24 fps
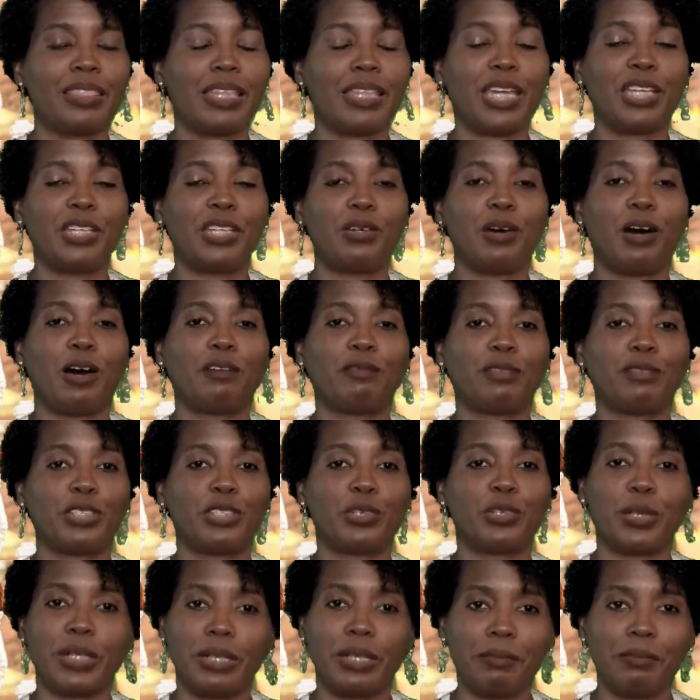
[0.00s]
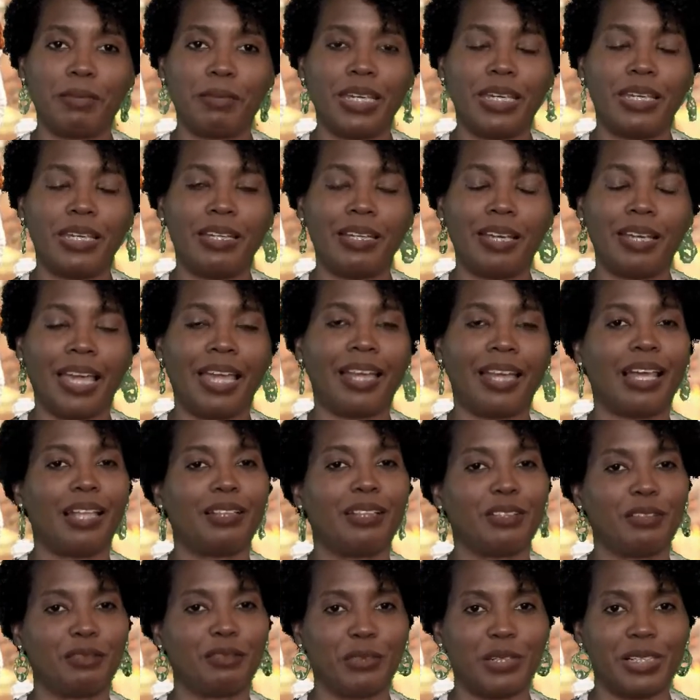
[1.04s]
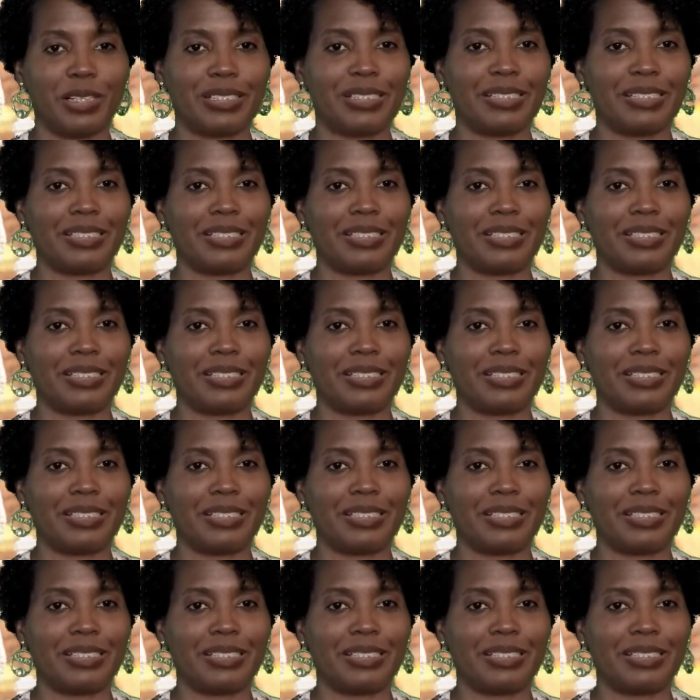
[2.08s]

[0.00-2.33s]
Thank you all for joining me, and I look forward